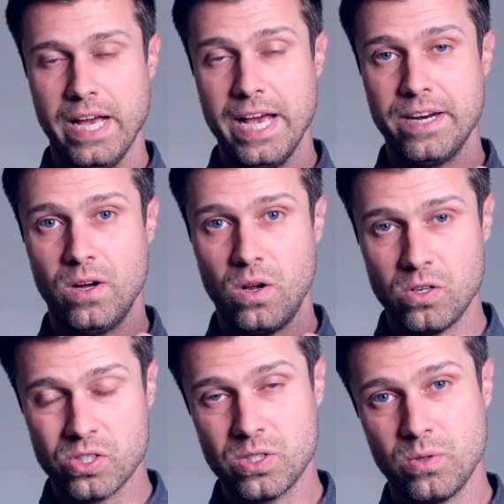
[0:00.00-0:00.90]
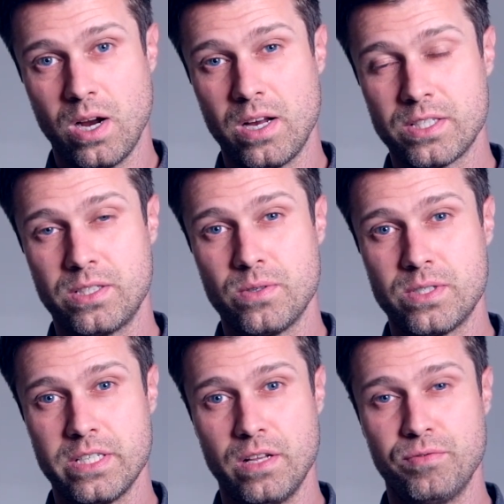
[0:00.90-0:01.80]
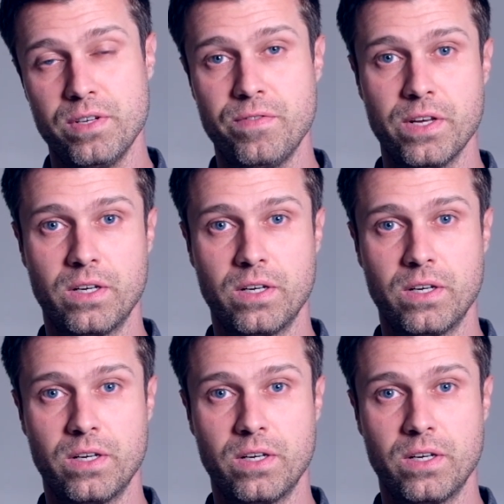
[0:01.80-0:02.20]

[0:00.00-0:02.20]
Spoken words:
And also ask yourself if the